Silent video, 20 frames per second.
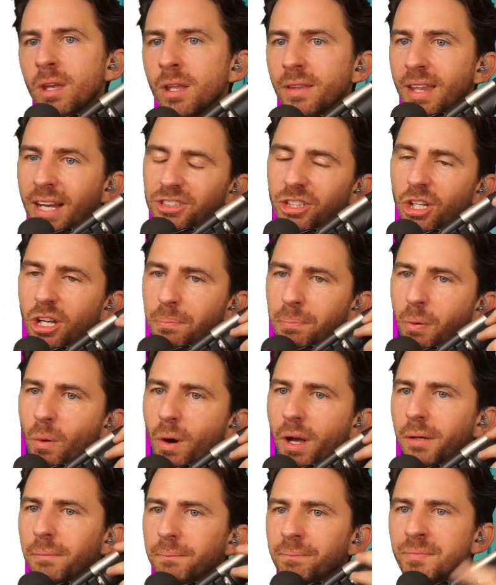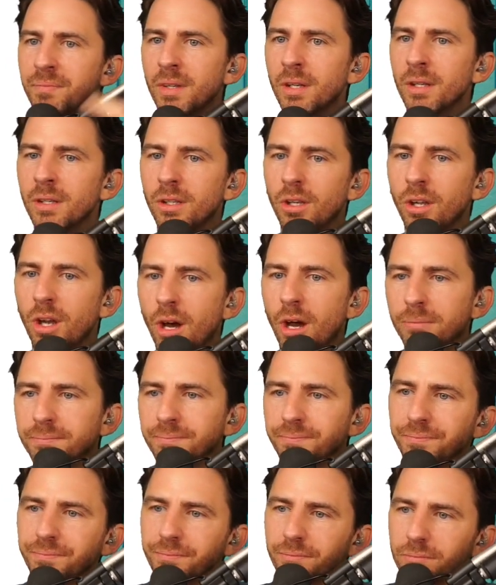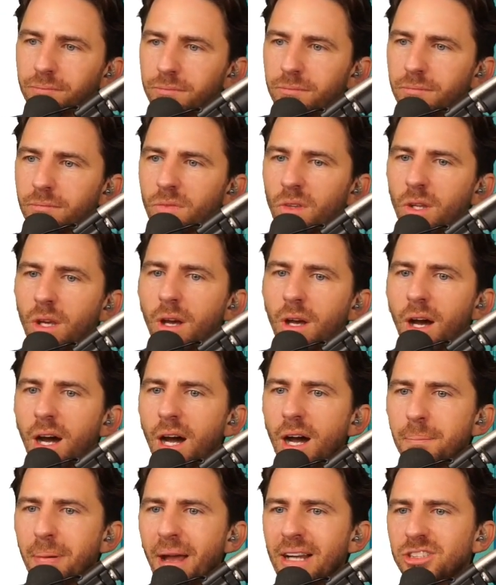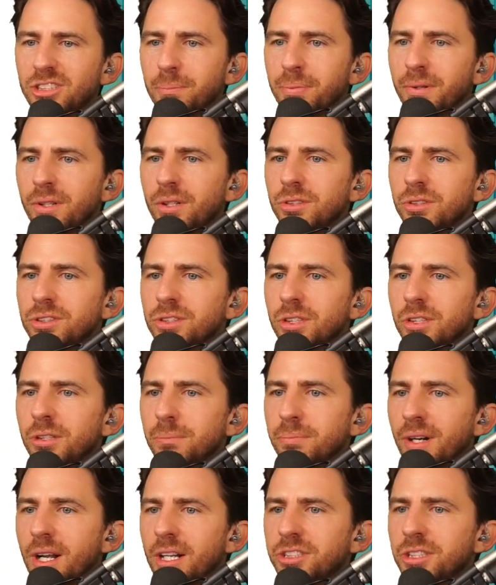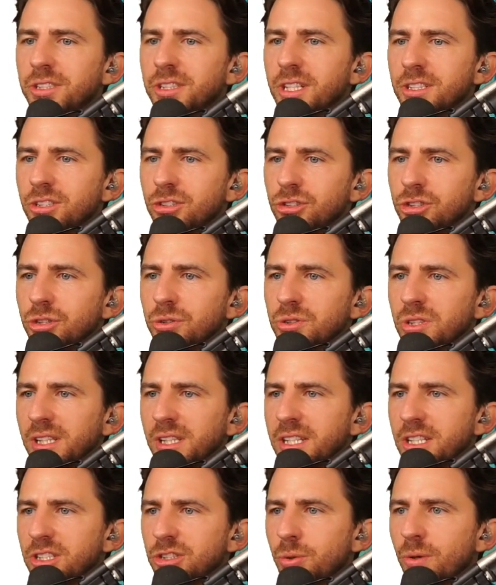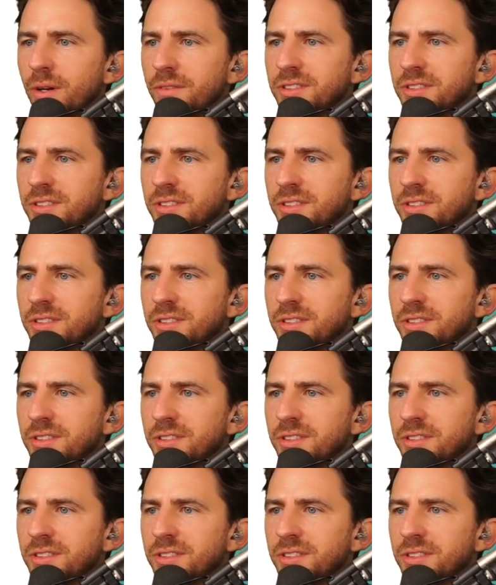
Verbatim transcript: That's a good point. You know, uh, bachelor producer production doesn't choose leads who have